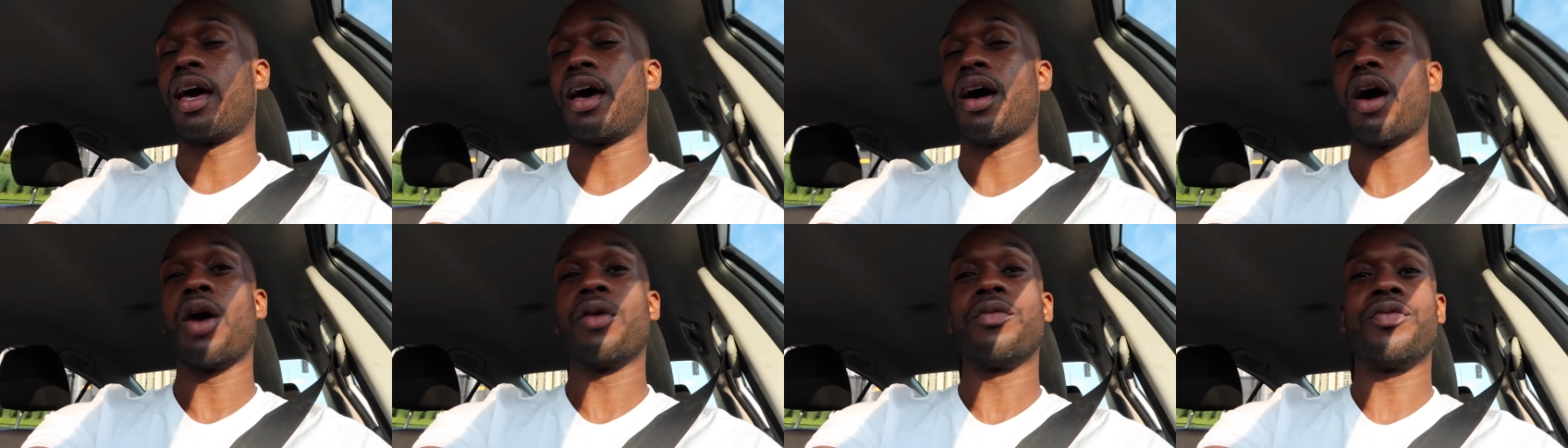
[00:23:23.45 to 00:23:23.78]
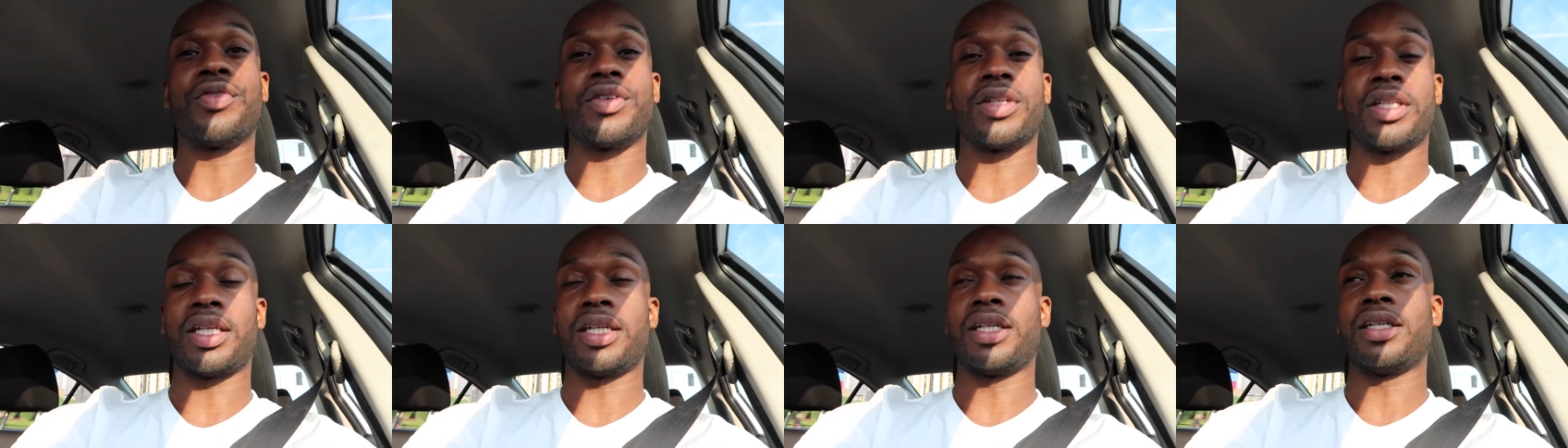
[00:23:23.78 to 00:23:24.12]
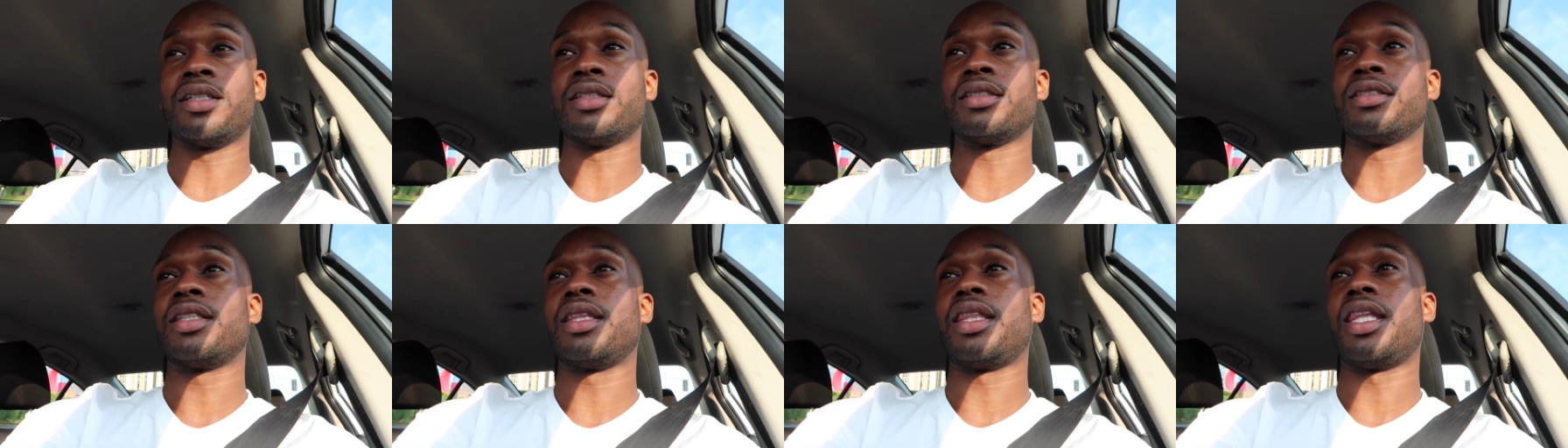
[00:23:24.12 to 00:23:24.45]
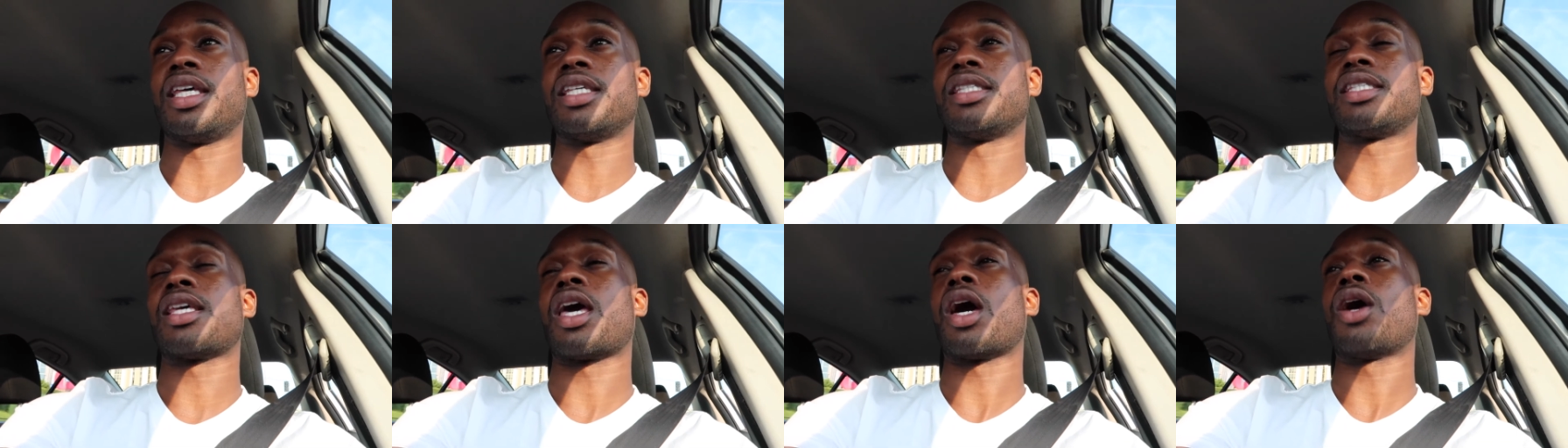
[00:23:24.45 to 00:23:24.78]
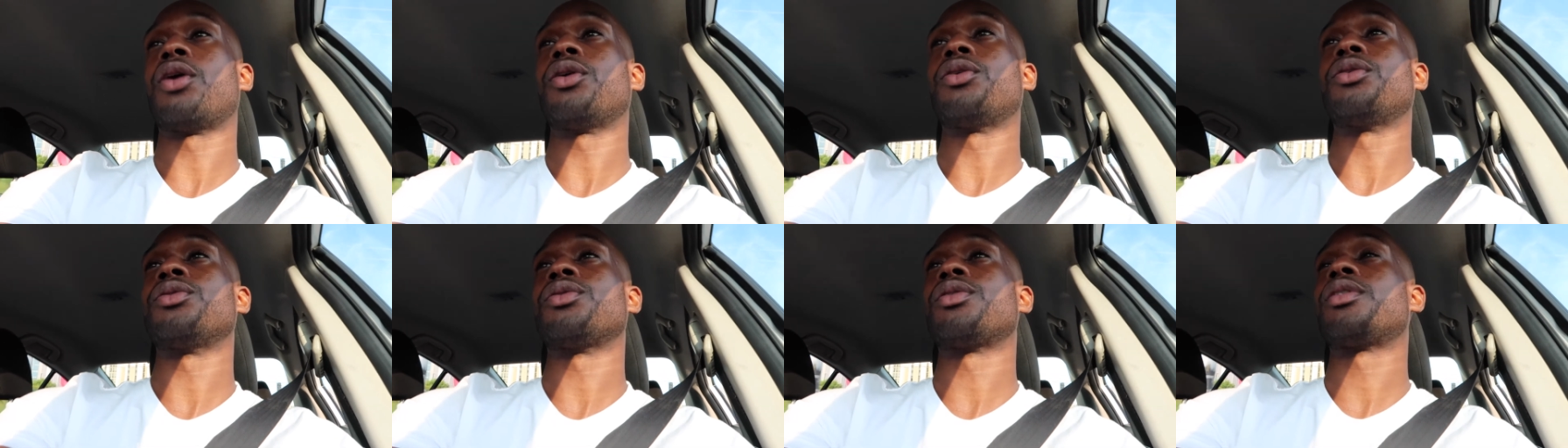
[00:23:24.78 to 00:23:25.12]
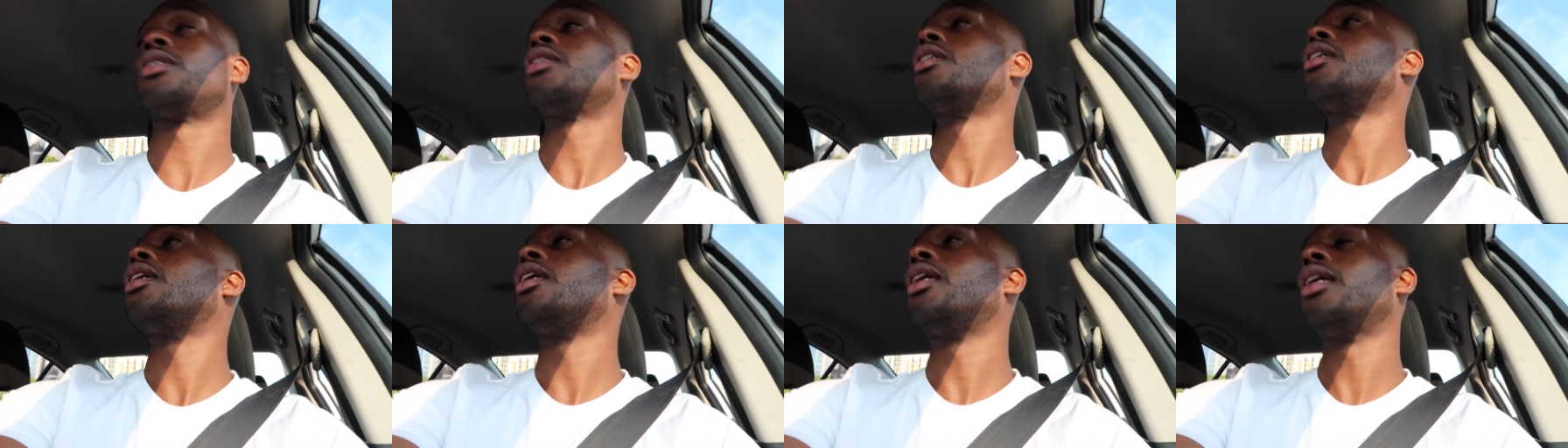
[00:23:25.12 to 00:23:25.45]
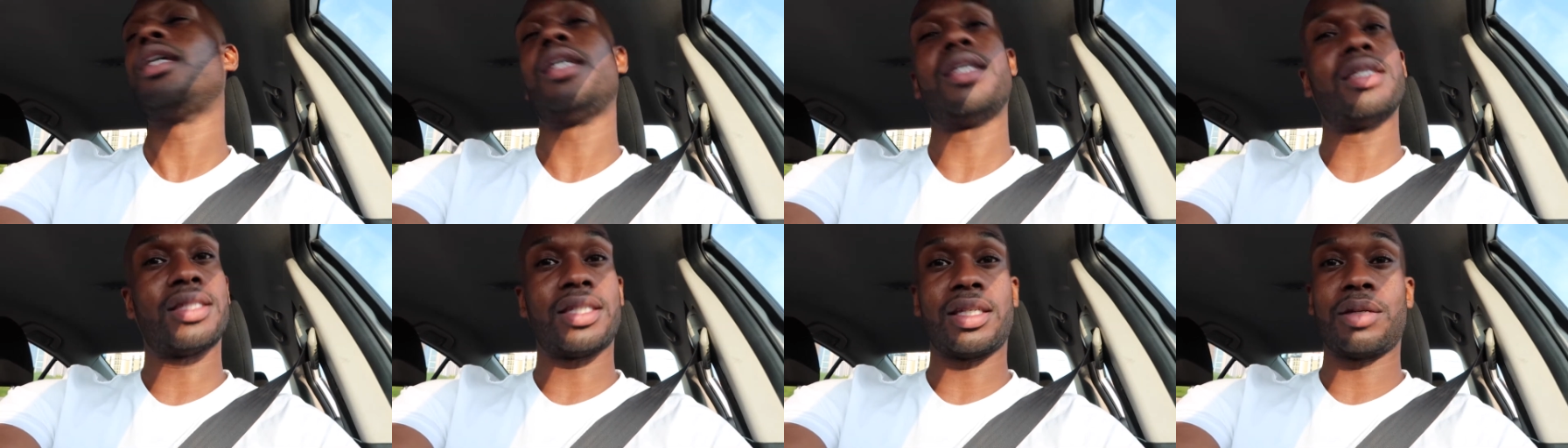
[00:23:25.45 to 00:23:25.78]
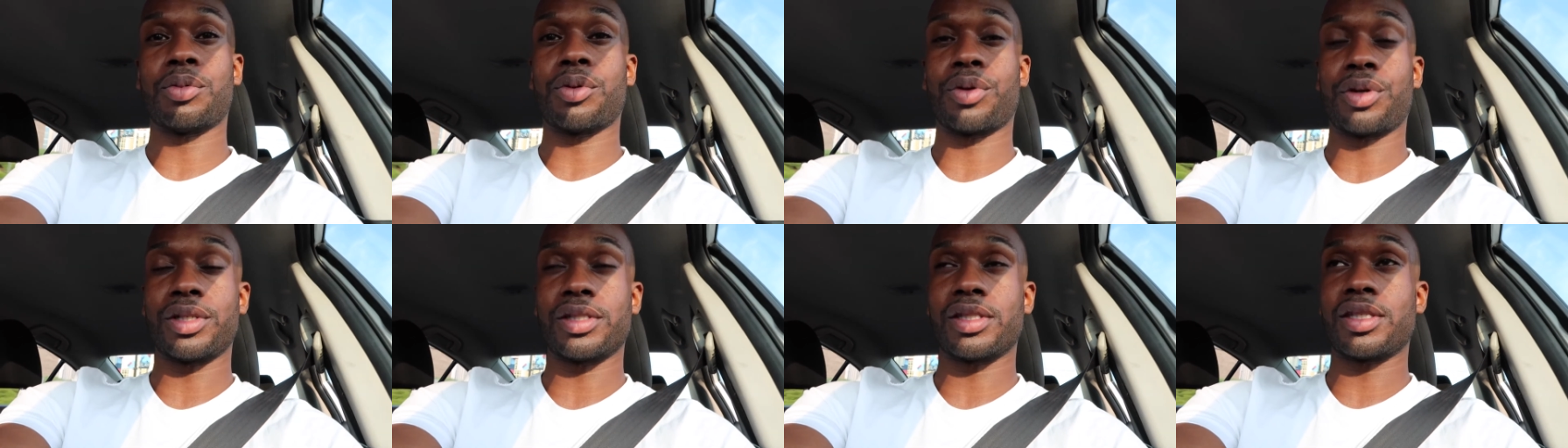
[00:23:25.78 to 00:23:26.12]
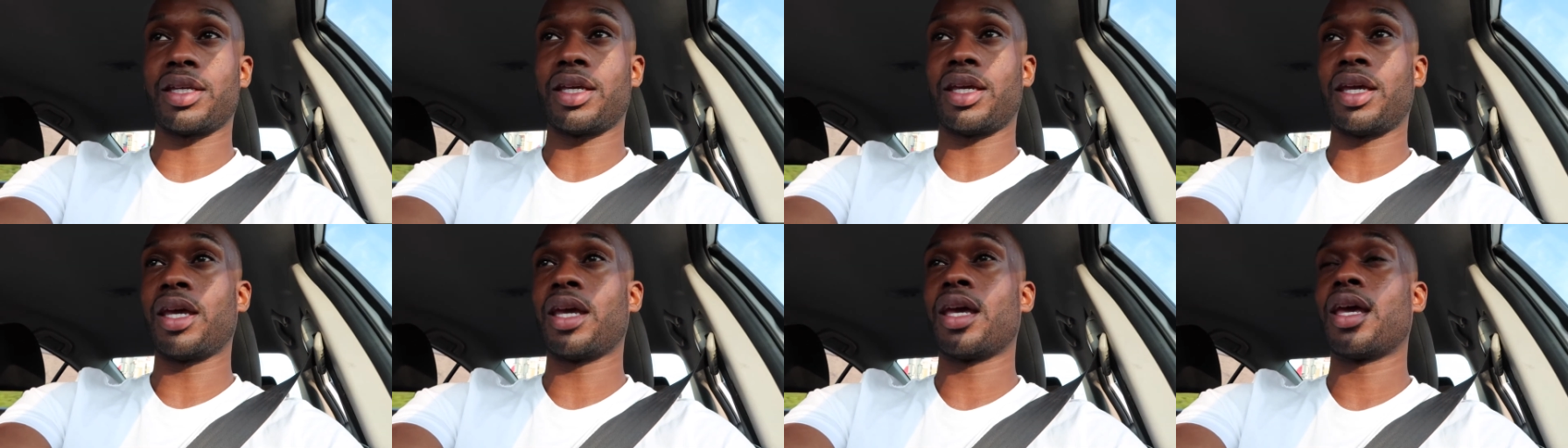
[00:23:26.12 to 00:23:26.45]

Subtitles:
Hopefully this goes easy breezy.